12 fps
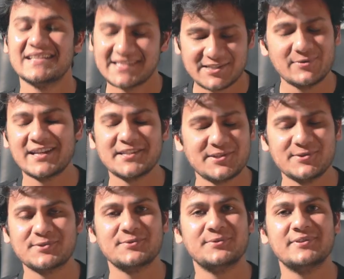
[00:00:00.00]
See you again, see
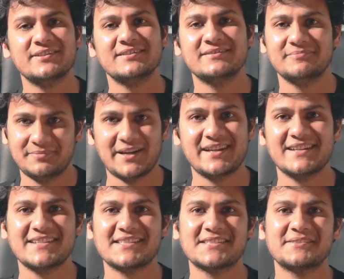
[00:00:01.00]
you soon. Bye
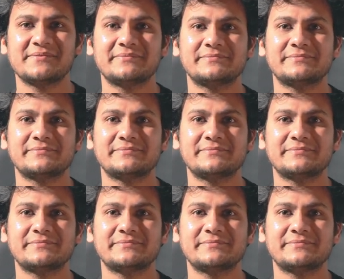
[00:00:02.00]
guys.